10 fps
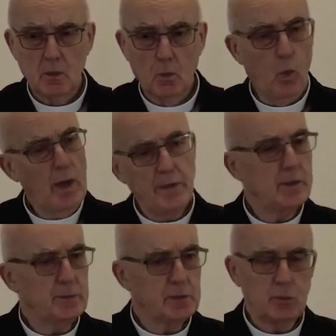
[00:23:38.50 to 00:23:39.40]
Why
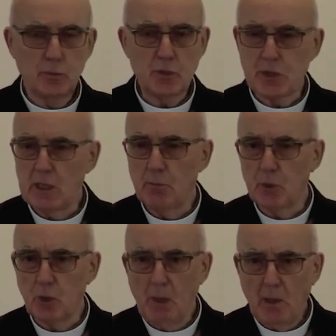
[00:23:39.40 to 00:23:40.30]
didn't he do the same with
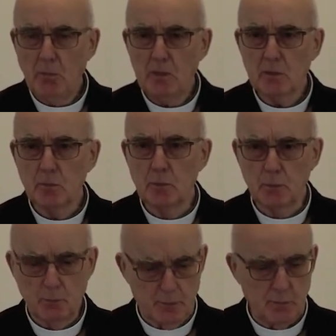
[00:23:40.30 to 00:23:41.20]
the commandment, with,
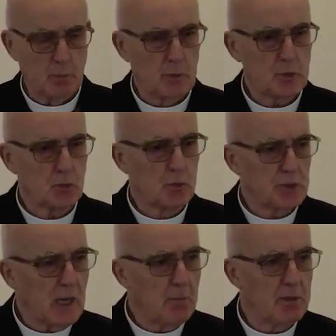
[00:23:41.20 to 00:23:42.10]
with, with the stone
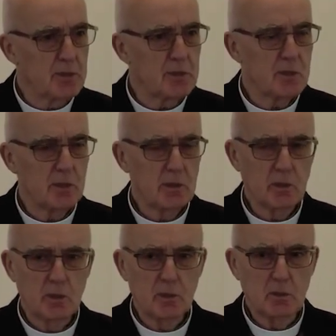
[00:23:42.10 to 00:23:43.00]
tablets?
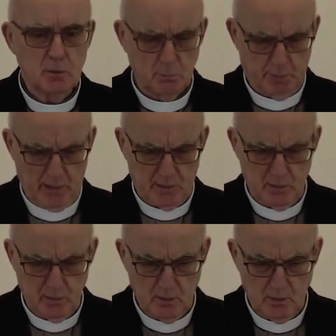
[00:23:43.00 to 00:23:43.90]
But
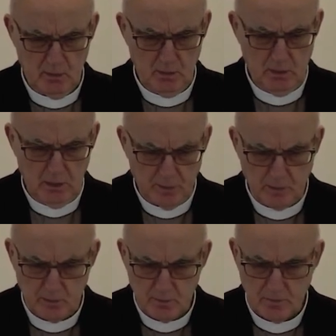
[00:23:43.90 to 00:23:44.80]
he
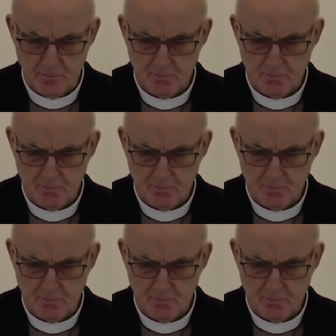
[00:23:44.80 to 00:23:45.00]
didn't.